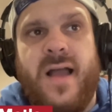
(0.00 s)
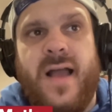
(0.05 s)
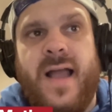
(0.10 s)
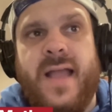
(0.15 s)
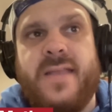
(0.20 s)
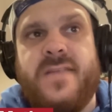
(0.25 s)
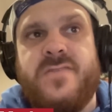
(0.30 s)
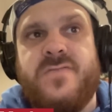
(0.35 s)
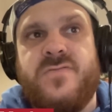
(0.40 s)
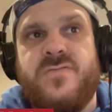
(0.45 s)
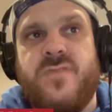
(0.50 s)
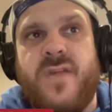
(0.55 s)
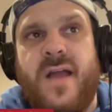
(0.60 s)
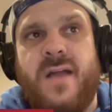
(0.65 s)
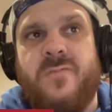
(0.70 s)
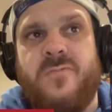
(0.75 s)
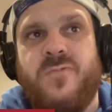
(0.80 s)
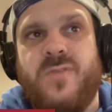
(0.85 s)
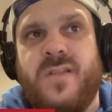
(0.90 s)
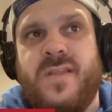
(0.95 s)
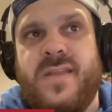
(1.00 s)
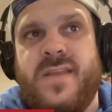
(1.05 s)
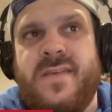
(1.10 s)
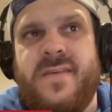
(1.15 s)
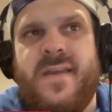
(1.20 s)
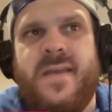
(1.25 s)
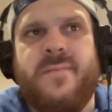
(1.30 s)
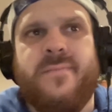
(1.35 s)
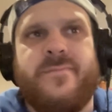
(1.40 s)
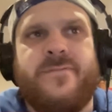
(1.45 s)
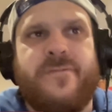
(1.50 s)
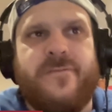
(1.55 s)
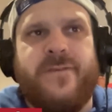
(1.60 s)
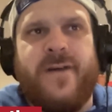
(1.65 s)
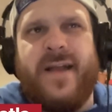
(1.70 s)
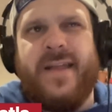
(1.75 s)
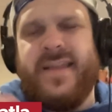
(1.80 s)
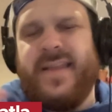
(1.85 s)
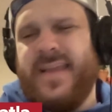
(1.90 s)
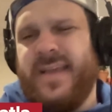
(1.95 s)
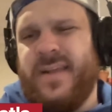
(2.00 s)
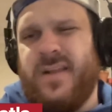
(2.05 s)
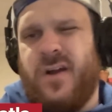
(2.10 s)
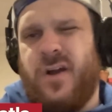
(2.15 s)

I really am finding it